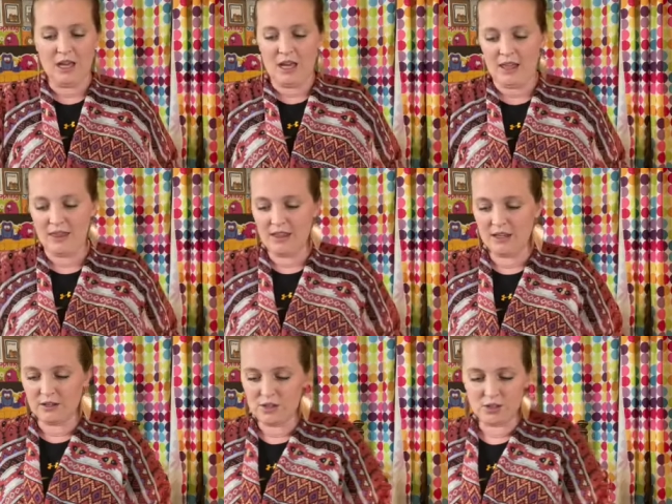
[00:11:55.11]
And then
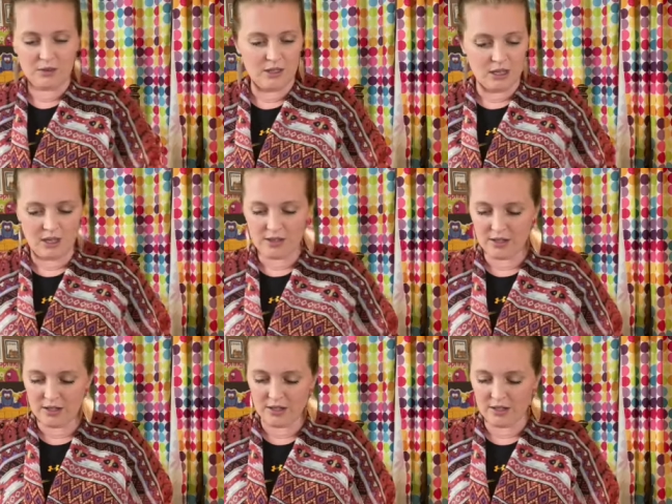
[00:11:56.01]
they'll do
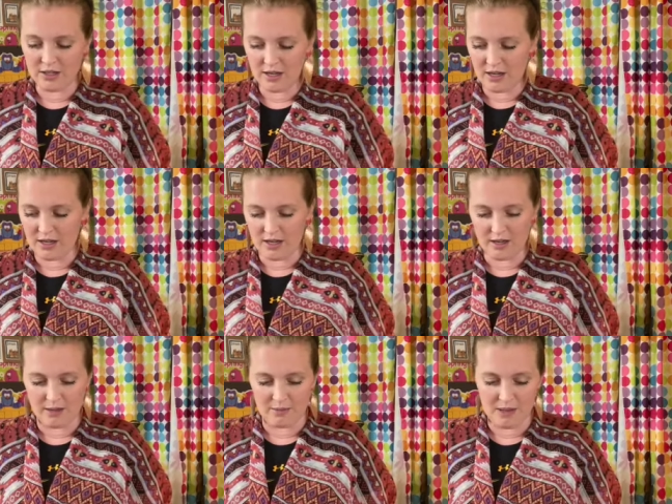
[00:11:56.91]
another,
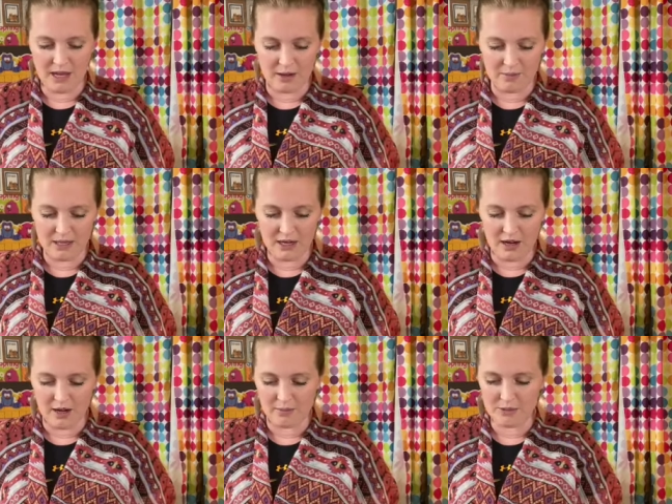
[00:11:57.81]
how many
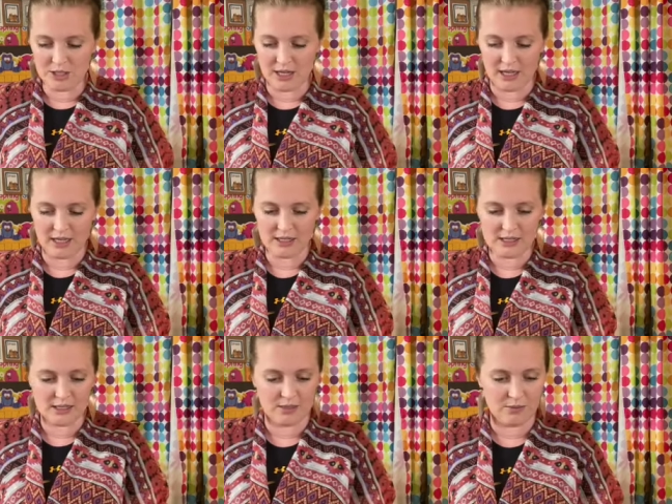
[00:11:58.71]
objects.